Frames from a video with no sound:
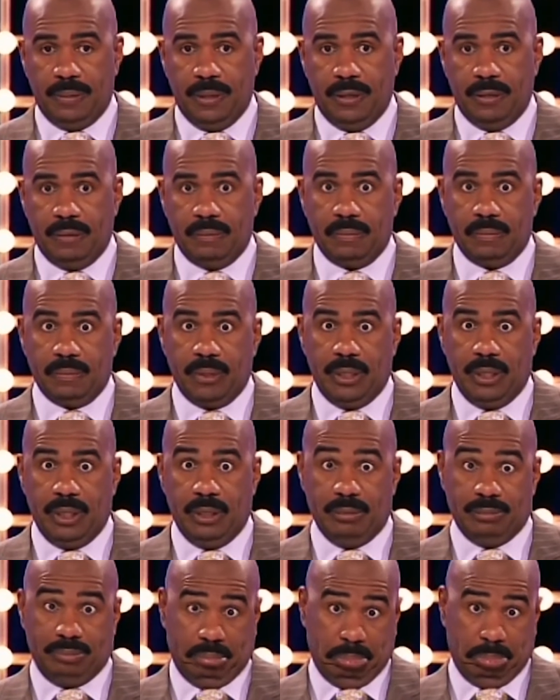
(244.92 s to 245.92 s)
is an
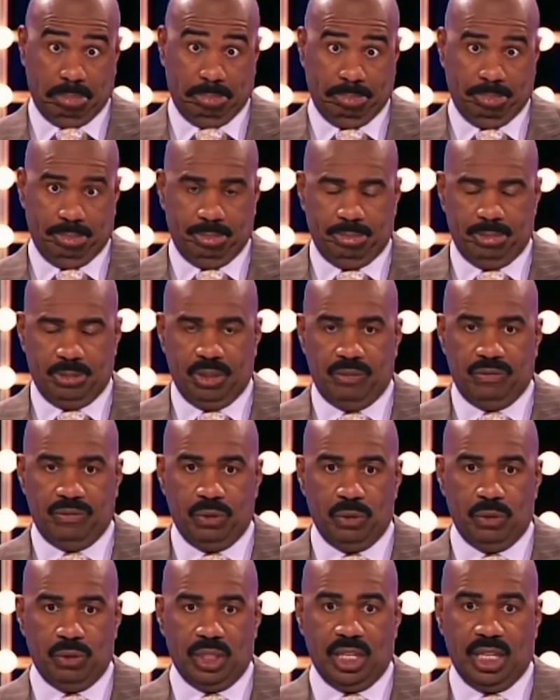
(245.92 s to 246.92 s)
occupant, so technically
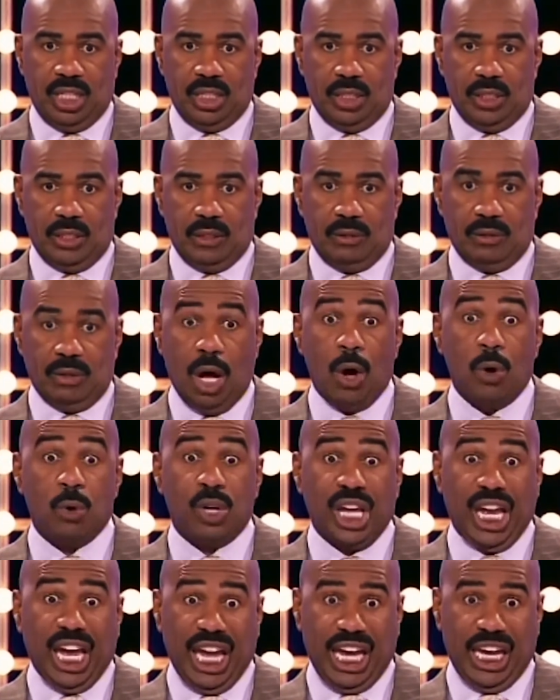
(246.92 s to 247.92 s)
he wasn't wrong in
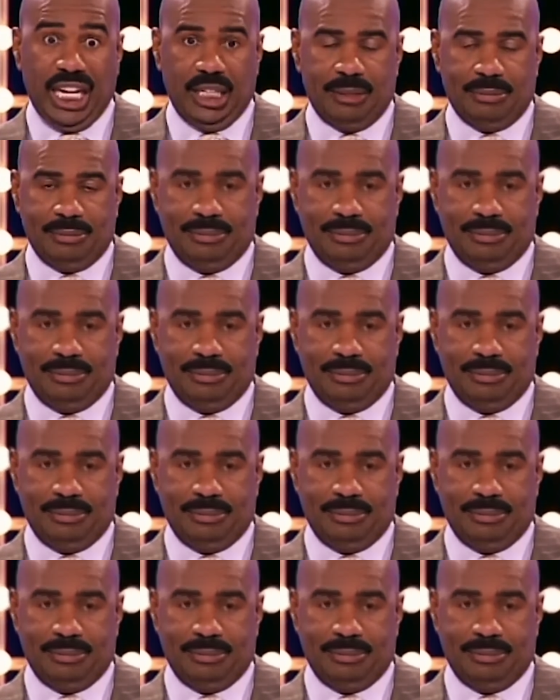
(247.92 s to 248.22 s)
saying it.